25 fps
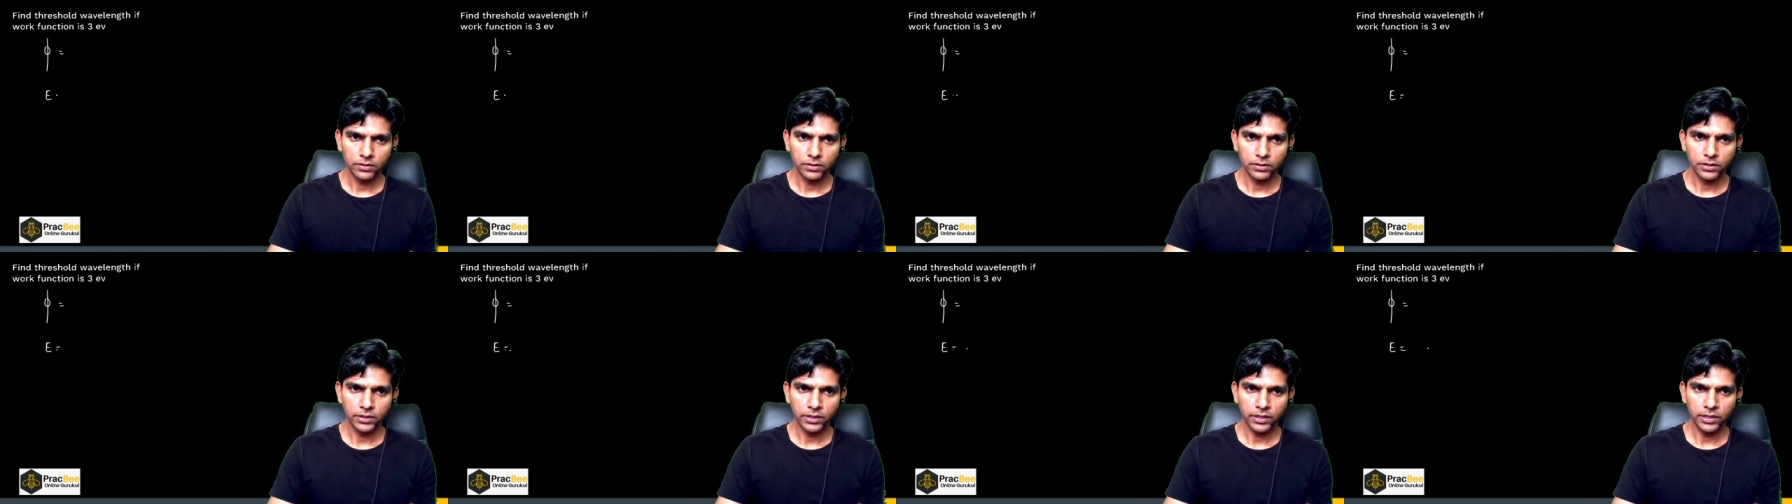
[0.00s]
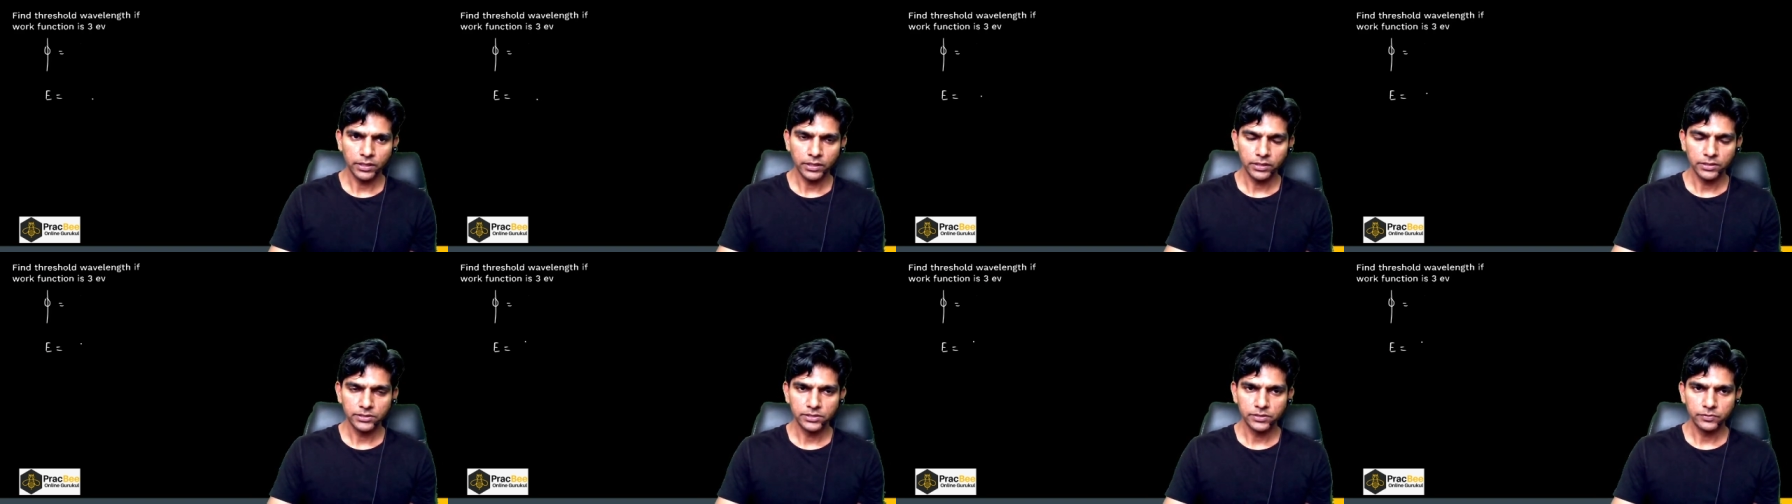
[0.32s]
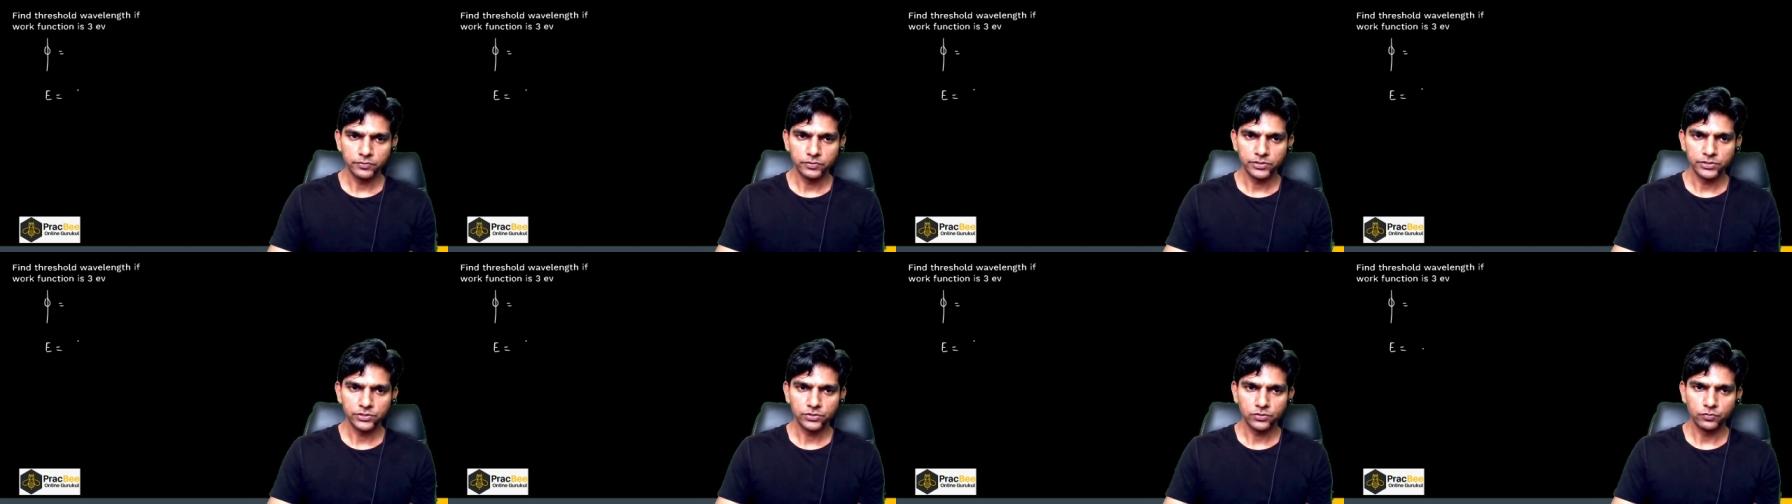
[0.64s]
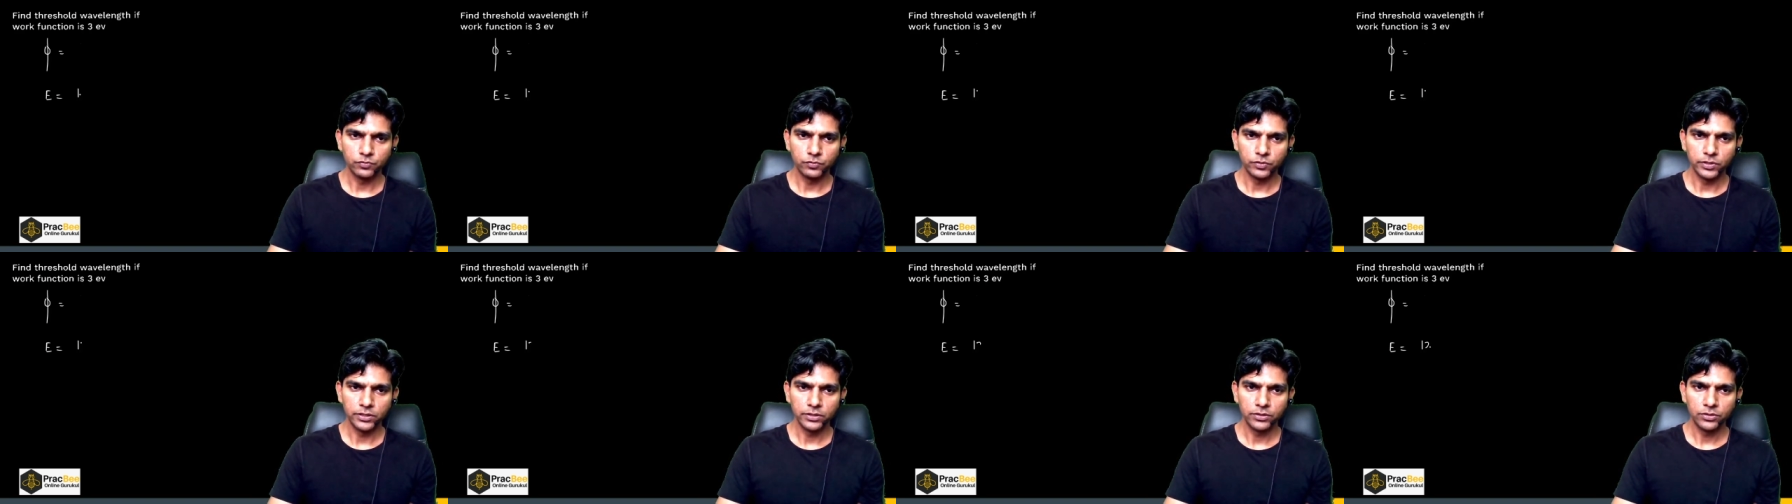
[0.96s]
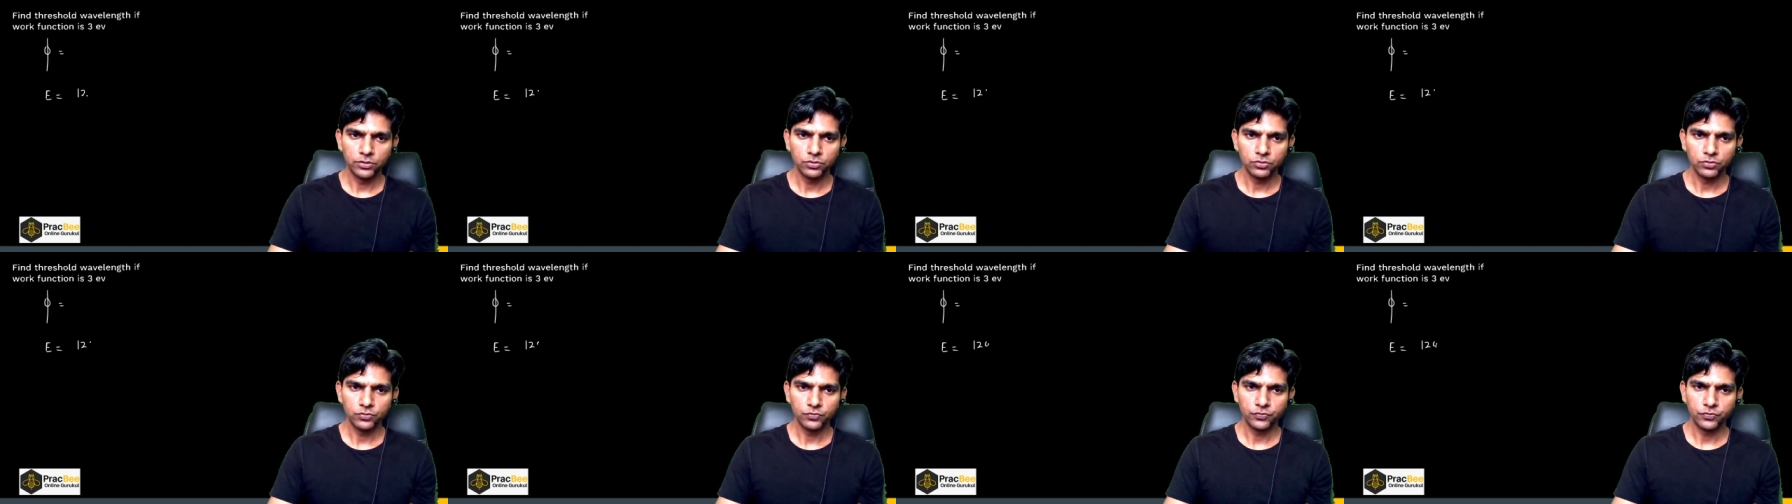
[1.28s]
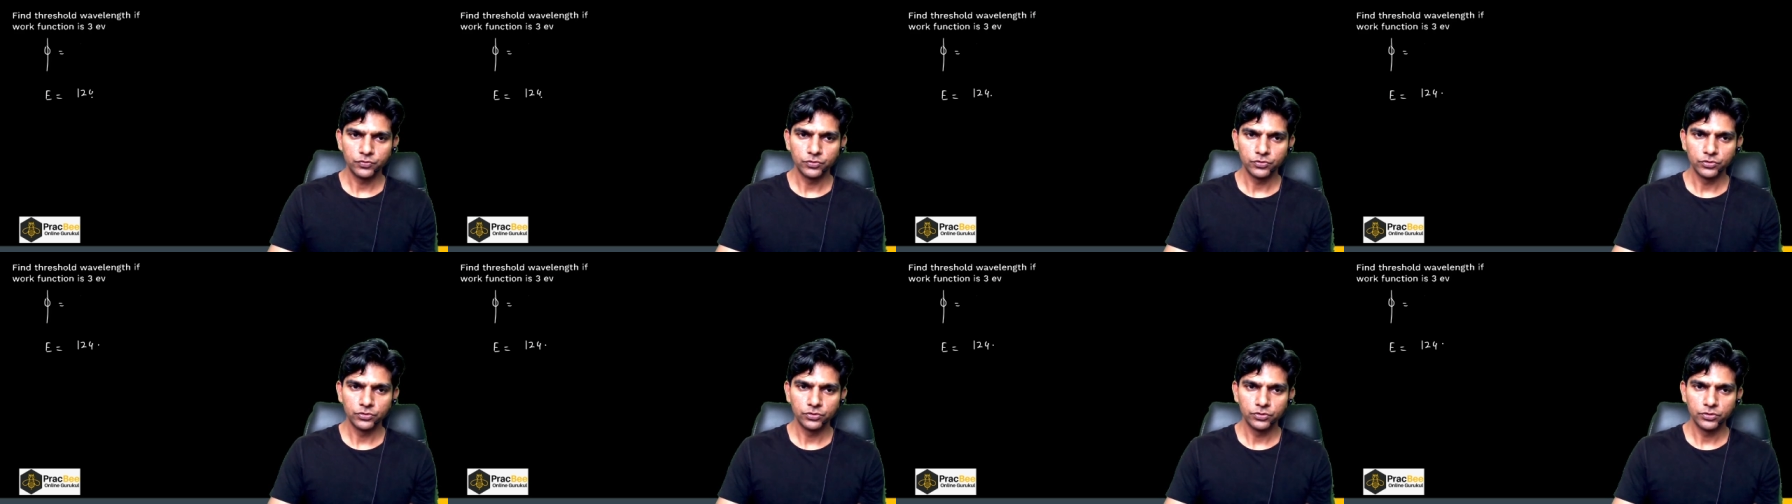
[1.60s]
E is equals to
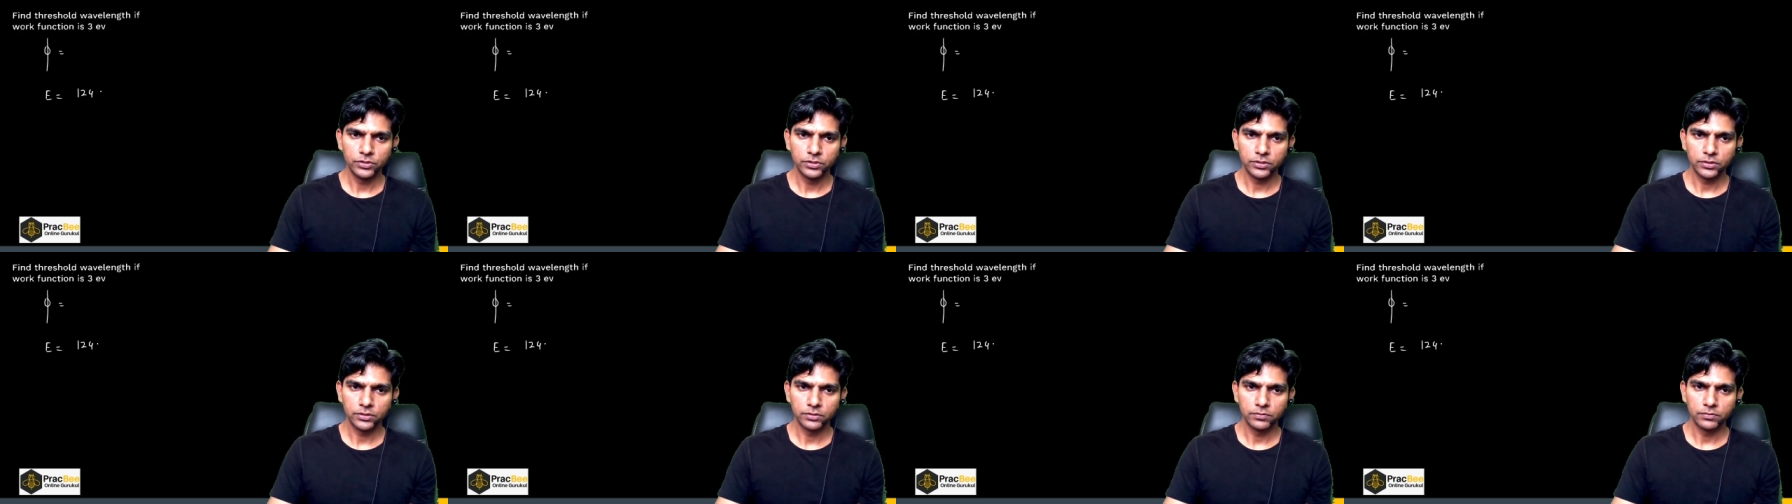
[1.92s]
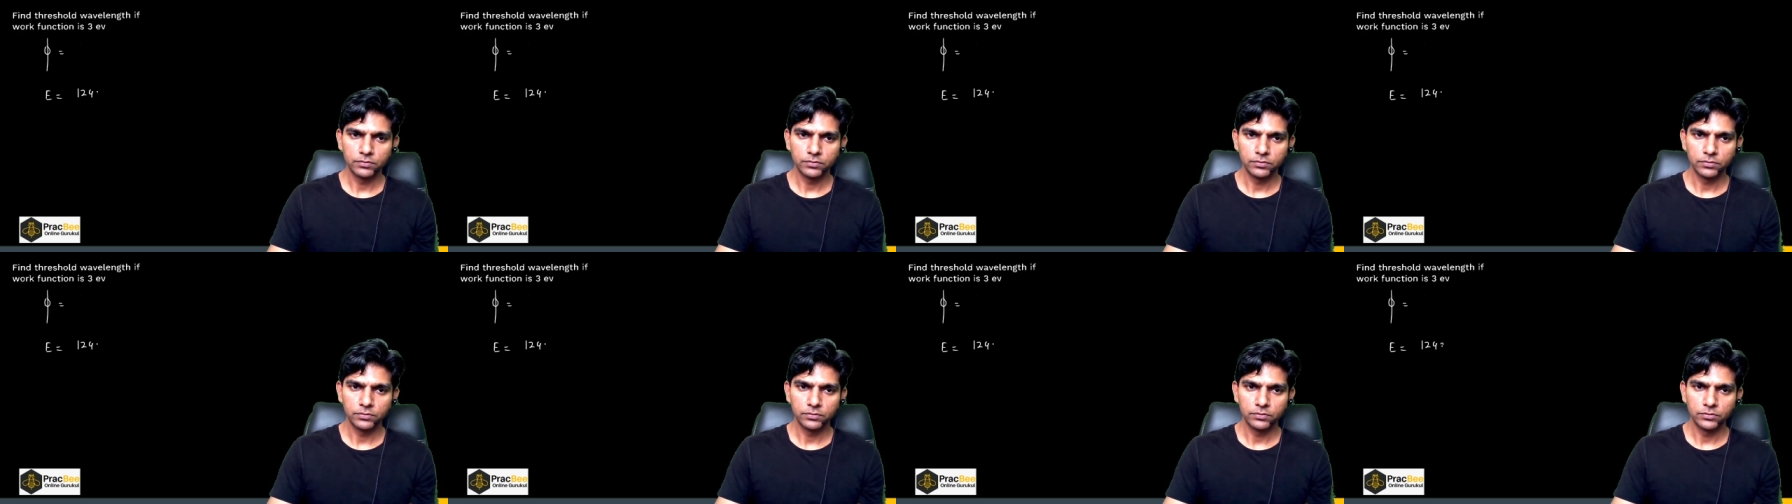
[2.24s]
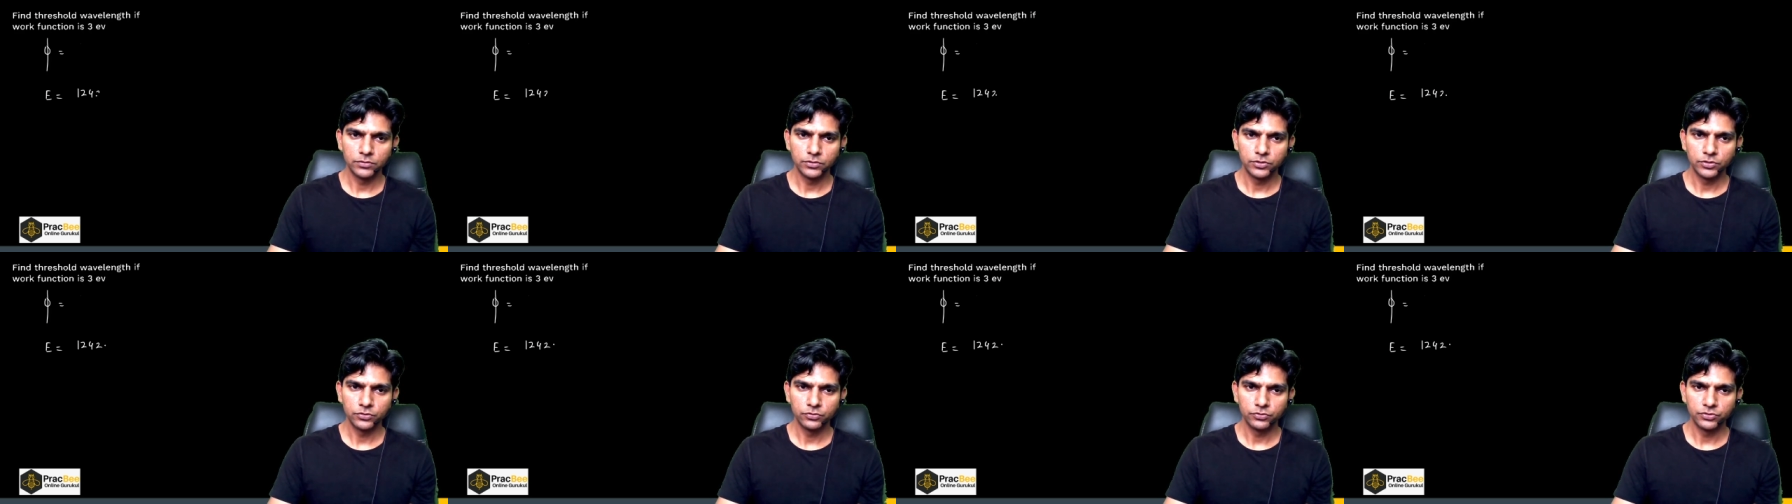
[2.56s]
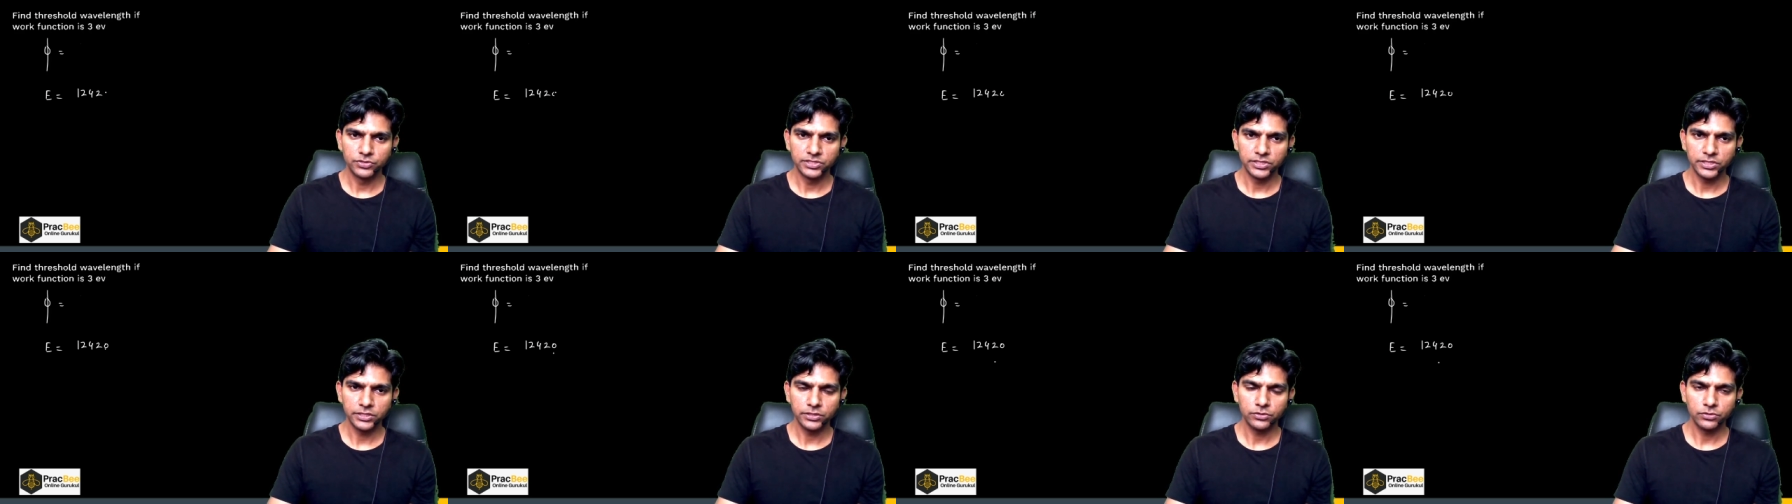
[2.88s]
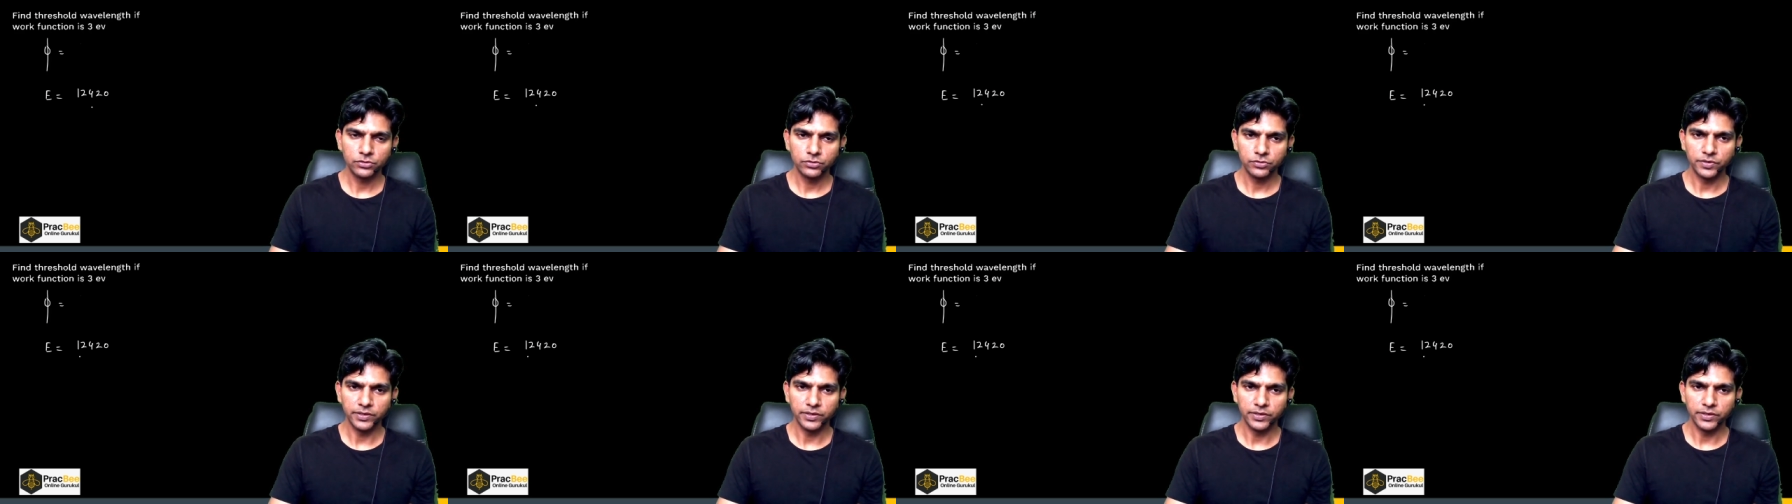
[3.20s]
12420